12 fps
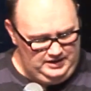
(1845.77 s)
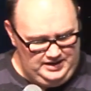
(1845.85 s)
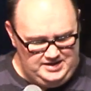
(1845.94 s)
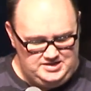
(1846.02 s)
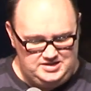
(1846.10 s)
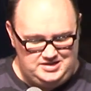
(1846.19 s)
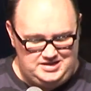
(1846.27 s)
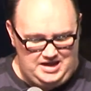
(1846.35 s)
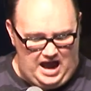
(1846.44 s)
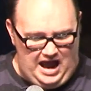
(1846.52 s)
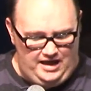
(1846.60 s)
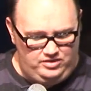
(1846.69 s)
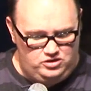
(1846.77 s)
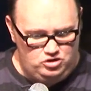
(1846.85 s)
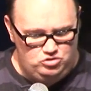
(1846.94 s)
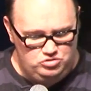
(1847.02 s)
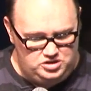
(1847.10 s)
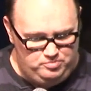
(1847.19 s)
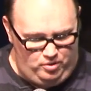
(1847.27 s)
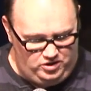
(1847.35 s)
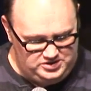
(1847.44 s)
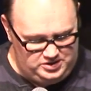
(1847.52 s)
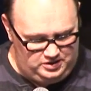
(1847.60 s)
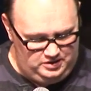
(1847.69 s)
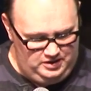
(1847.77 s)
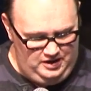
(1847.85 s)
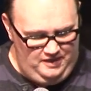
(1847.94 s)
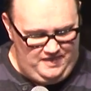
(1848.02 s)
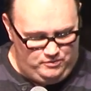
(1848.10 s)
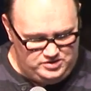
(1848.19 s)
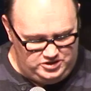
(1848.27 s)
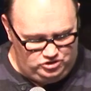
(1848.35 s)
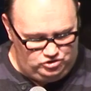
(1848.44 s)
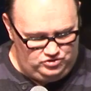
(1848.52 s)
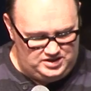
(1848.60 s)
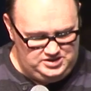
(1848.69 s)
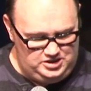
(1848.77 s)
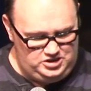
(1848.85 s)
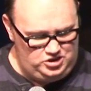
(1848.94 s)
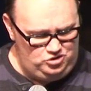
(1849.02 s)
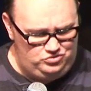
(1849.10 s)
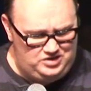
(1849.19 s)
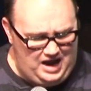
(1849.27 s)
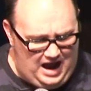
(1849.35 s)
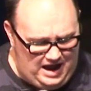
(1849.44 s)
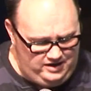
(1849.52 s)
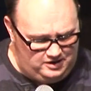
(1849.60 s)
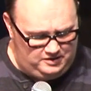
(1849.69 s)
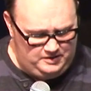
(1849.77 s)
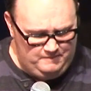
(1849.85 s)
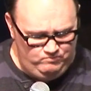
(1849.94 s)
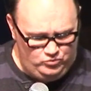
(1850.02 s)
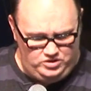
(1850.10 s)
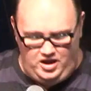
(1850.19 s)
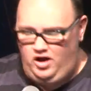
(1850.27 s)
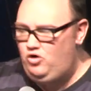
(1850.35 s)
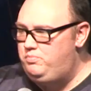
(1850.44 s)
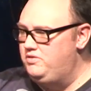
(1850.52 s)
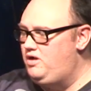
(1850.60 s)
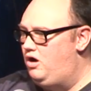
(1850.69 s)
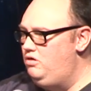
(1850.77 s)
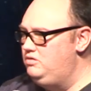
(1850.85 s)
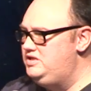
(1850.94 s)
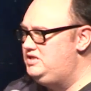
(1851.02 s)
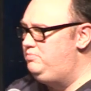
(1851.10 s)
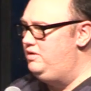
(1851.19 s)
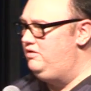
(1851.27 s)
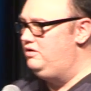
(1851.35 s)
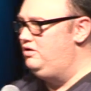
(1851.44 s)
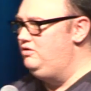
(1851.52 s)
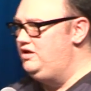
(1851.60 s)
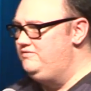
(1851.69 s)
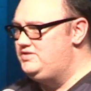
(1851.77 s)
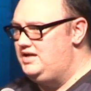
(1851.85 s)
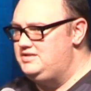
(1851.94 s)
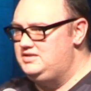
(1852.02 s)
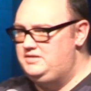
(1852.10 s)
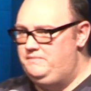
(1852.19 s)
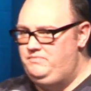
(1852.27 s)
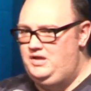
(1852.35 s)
he says, guard the good deposit that was entrusted to you, guard it with the help of the Holy Spirit who lives us.